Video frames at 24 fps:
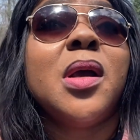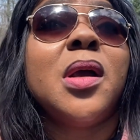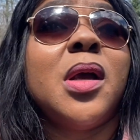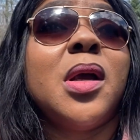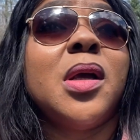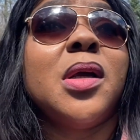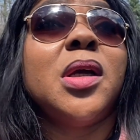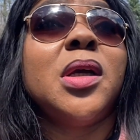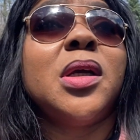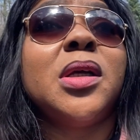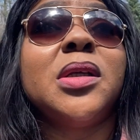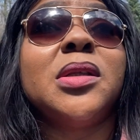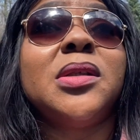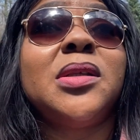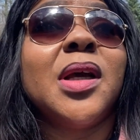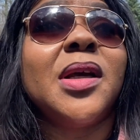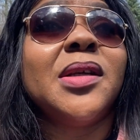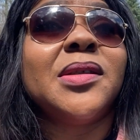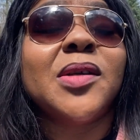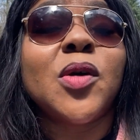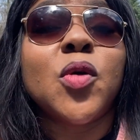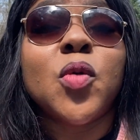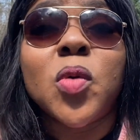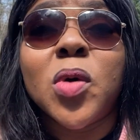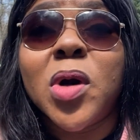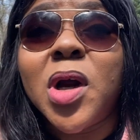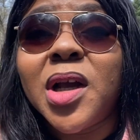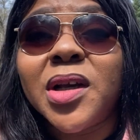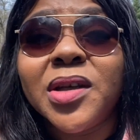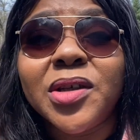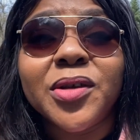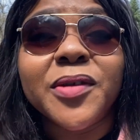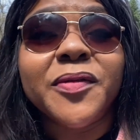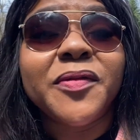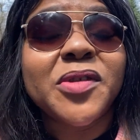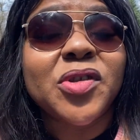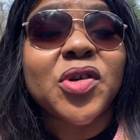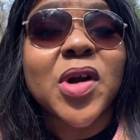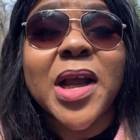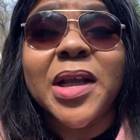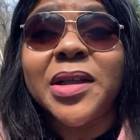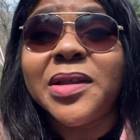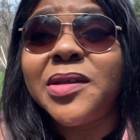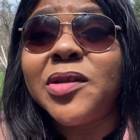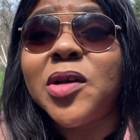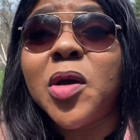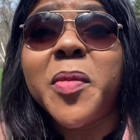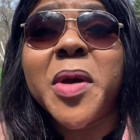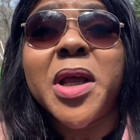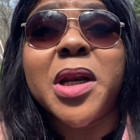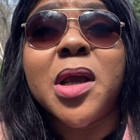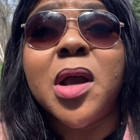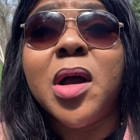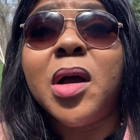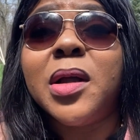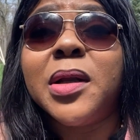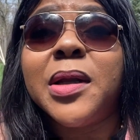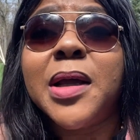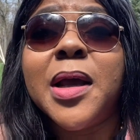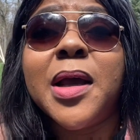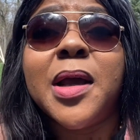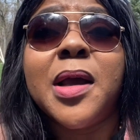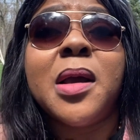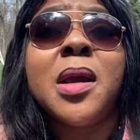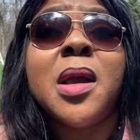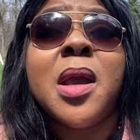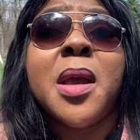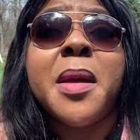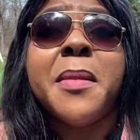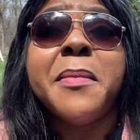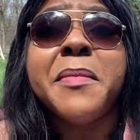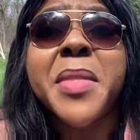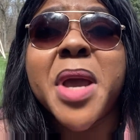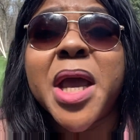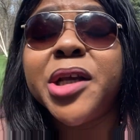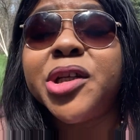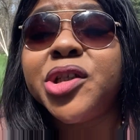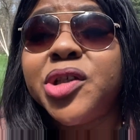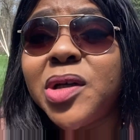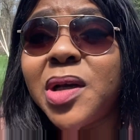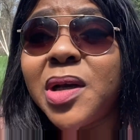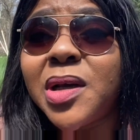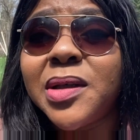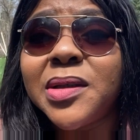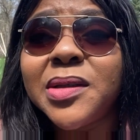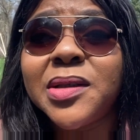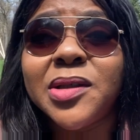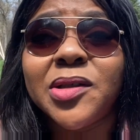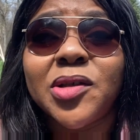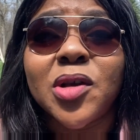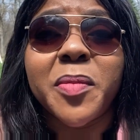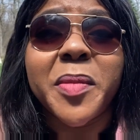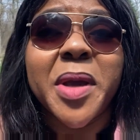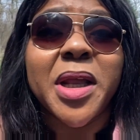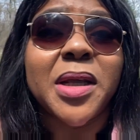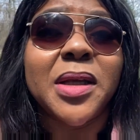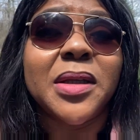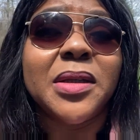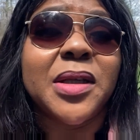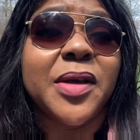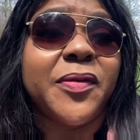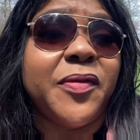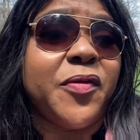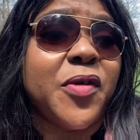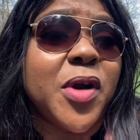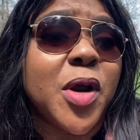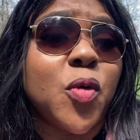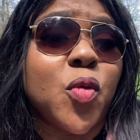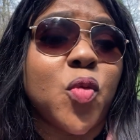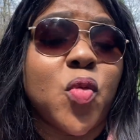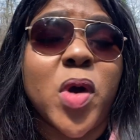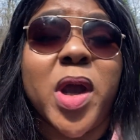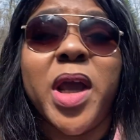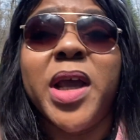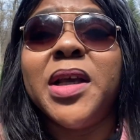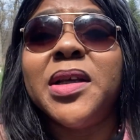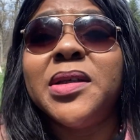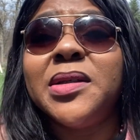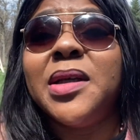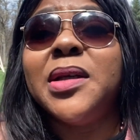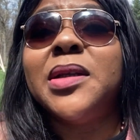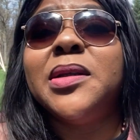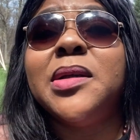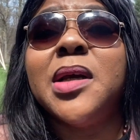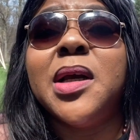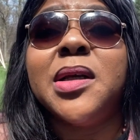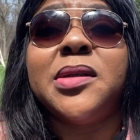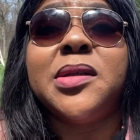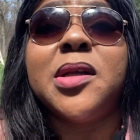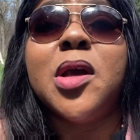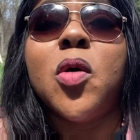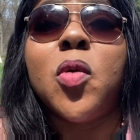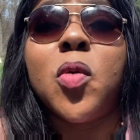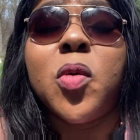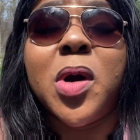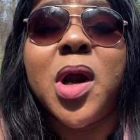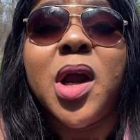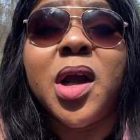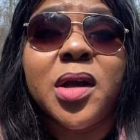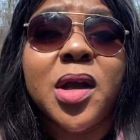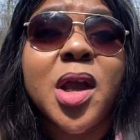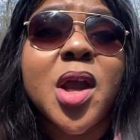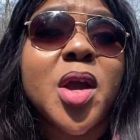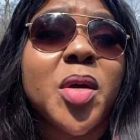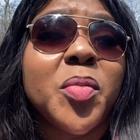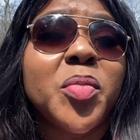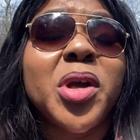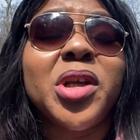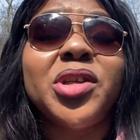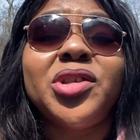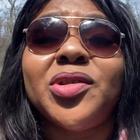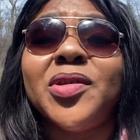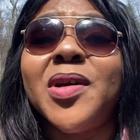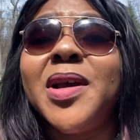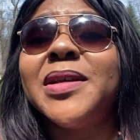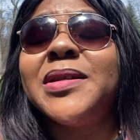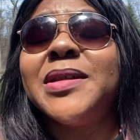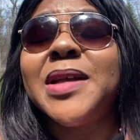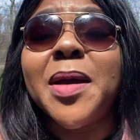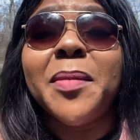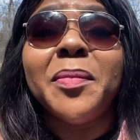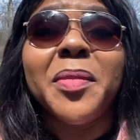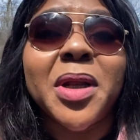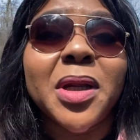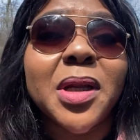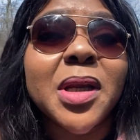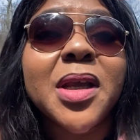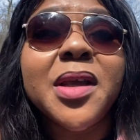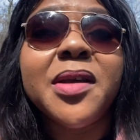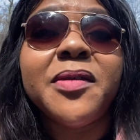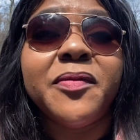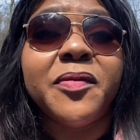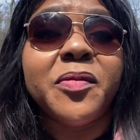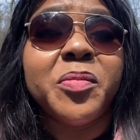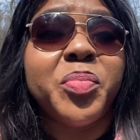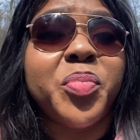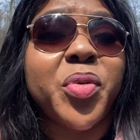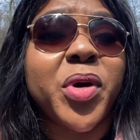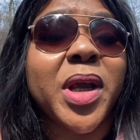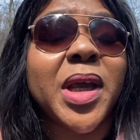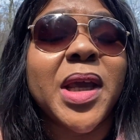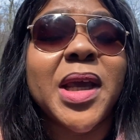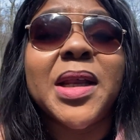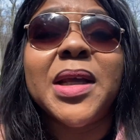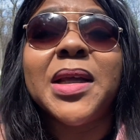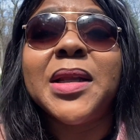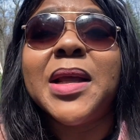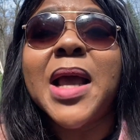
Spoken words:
It doesn't work. You've tried so many other measures, so many different ways. It does not work. But trust and believe, bringing it